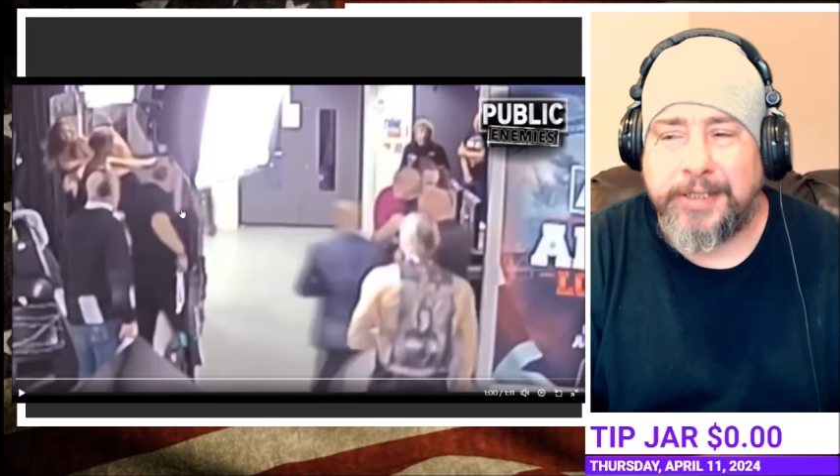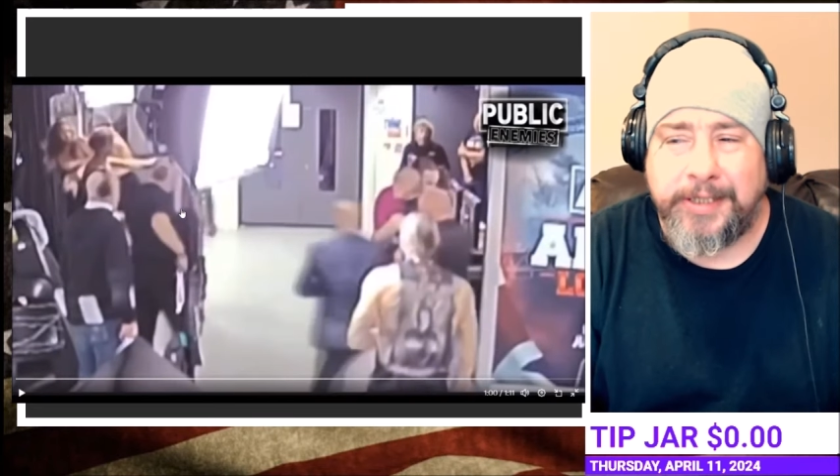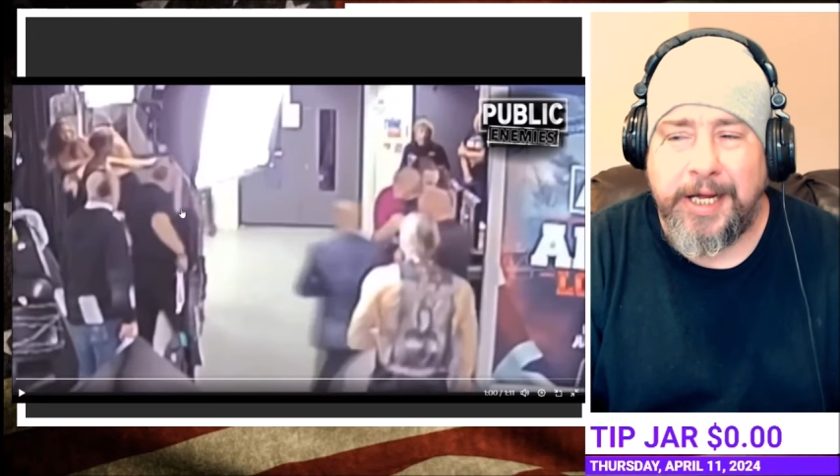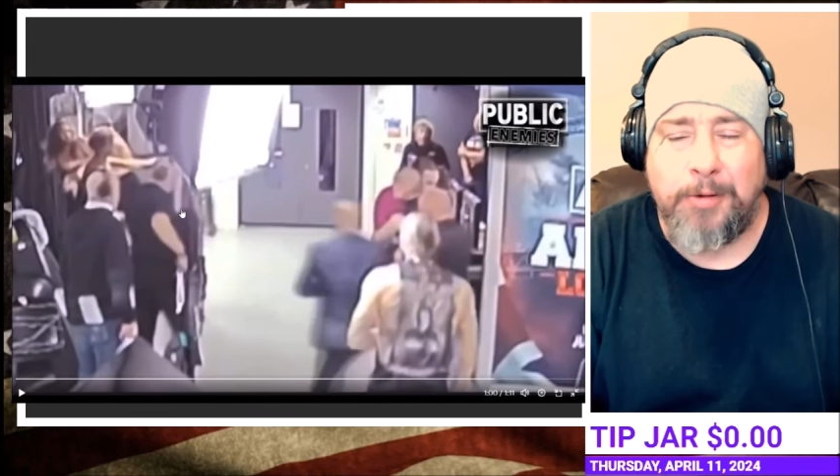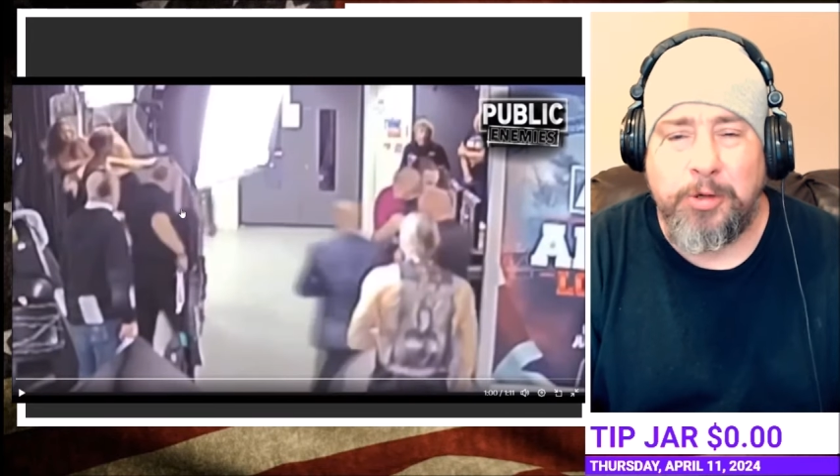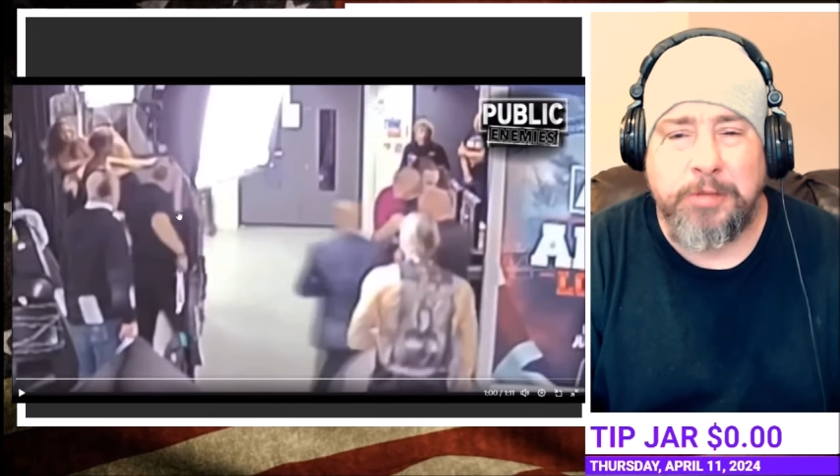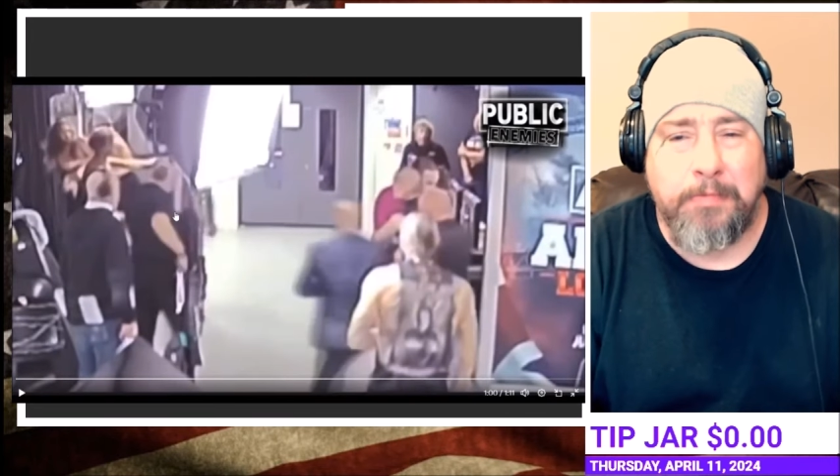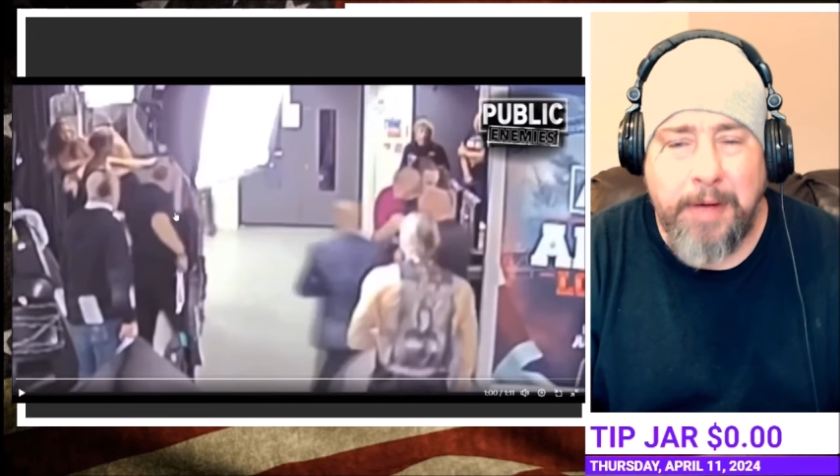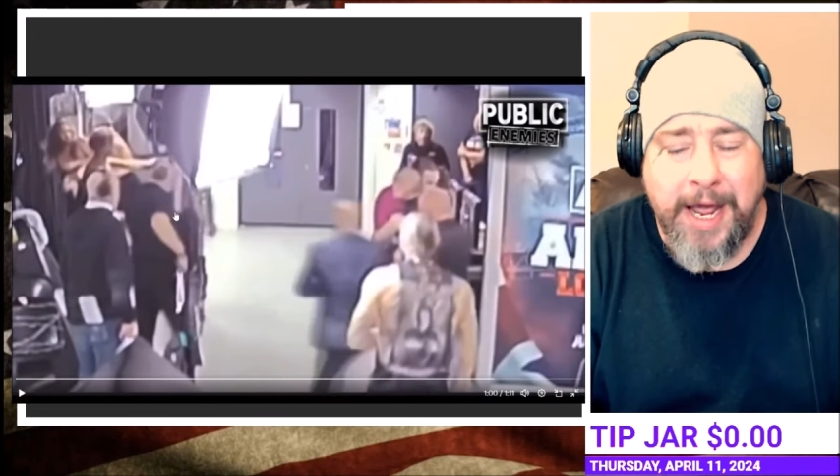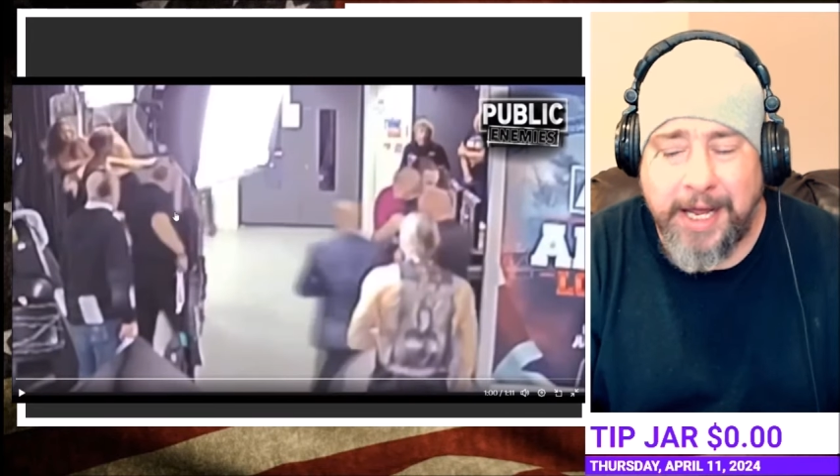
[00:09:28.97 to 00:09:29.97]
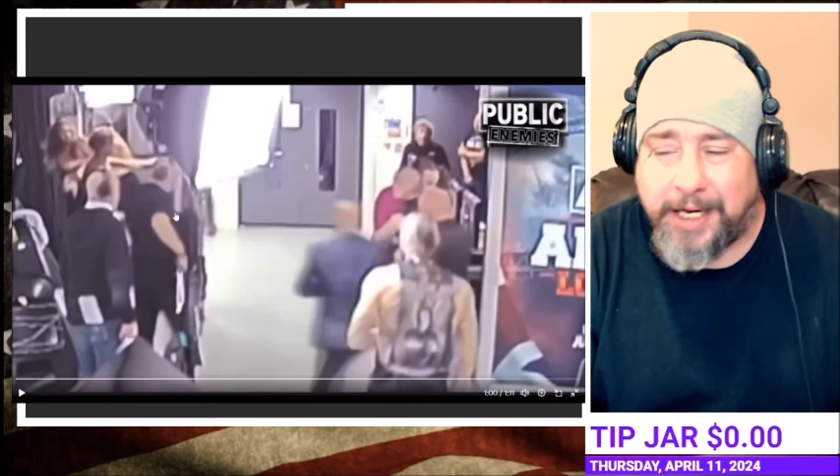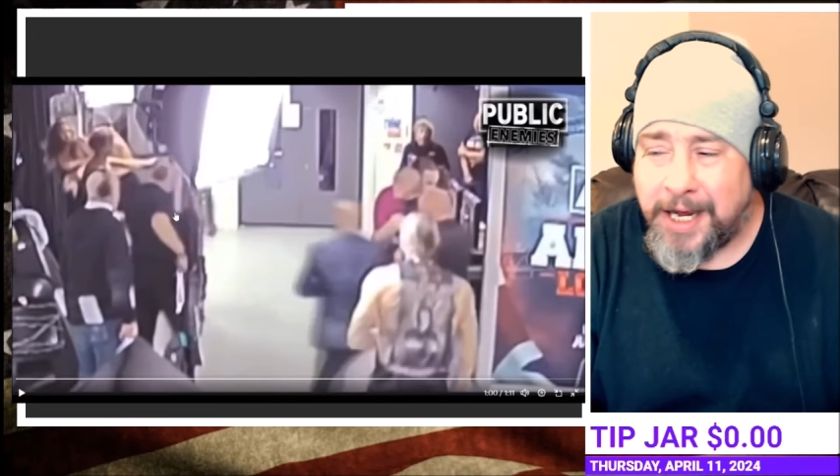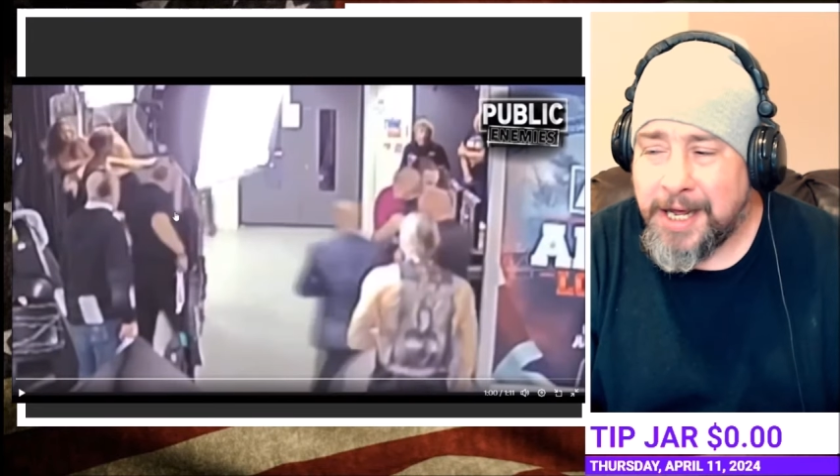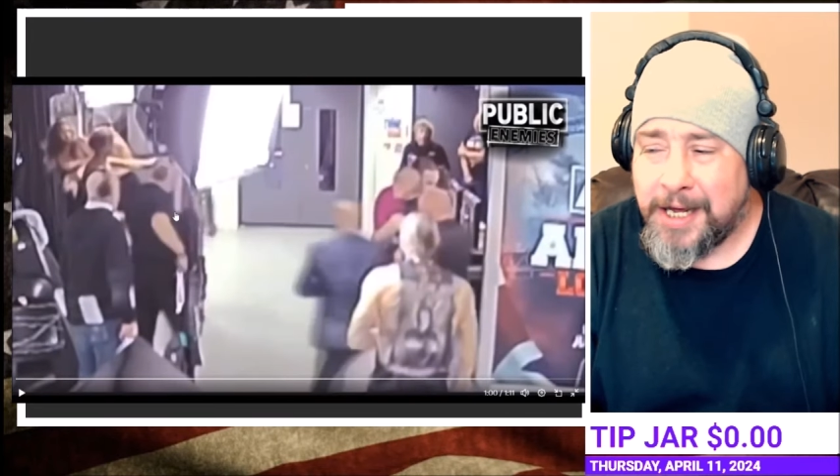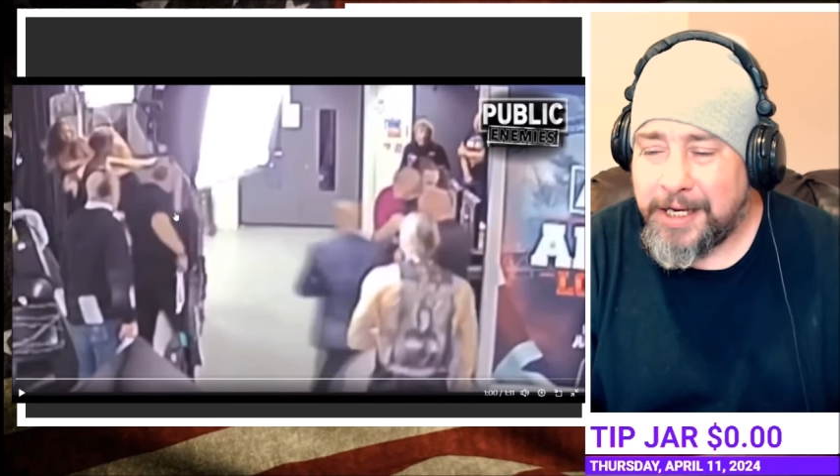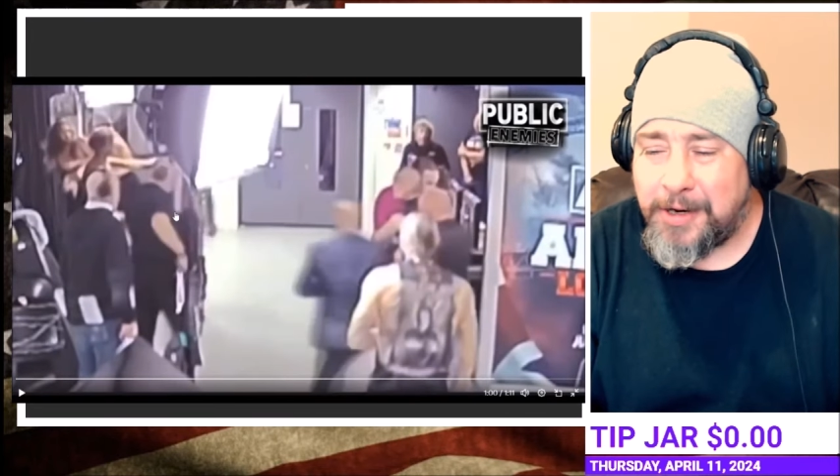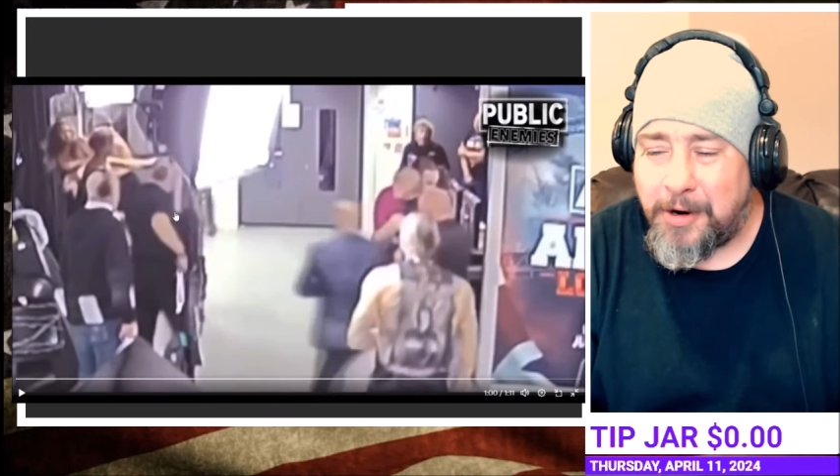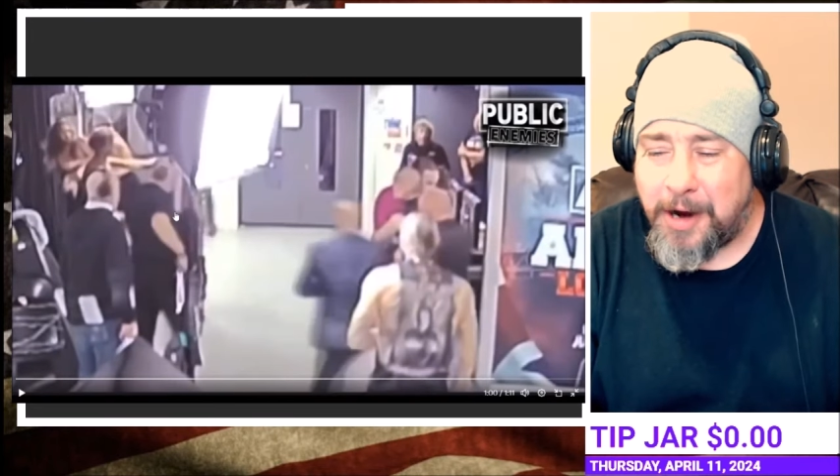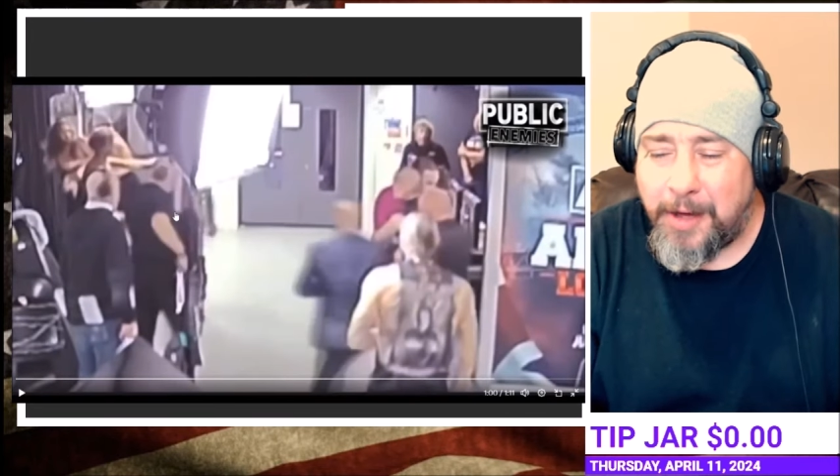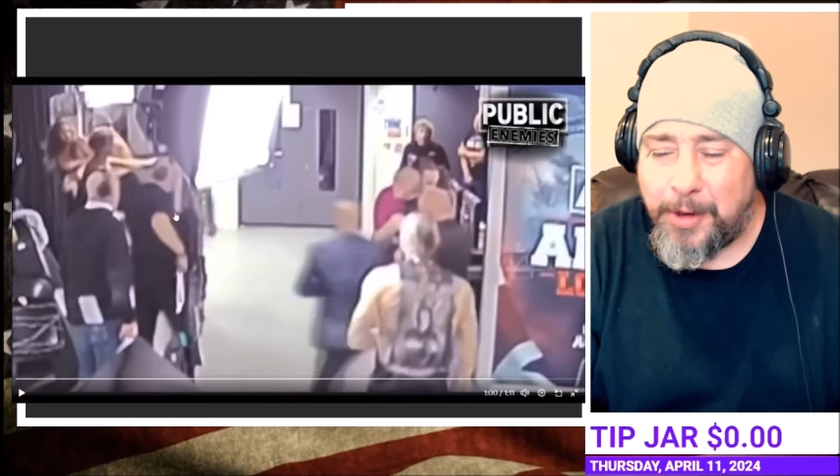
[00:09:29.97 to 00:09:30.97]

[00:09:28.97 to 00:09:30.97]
did was make your other